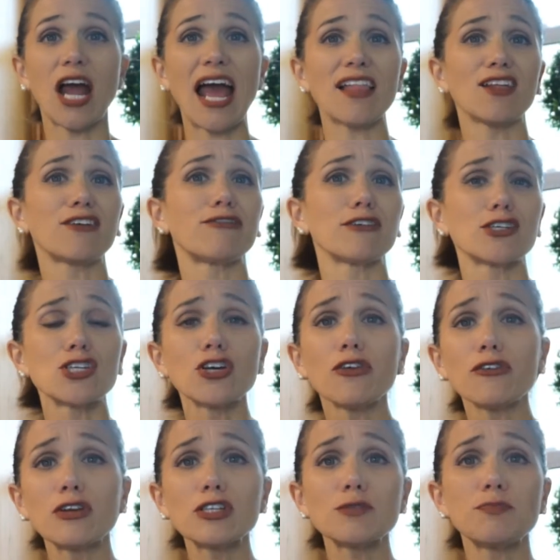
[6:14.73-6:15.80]
I look for
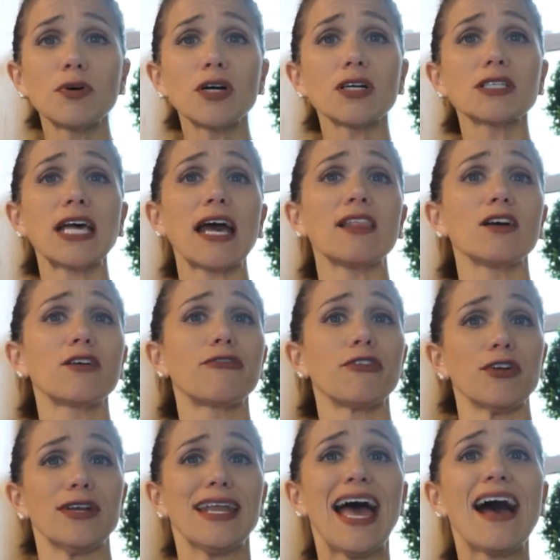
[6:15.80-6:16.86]
children's books. I look
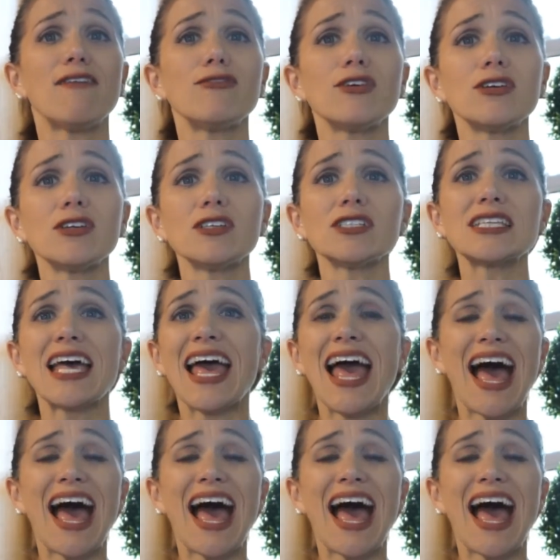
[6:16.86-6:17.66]
for novels.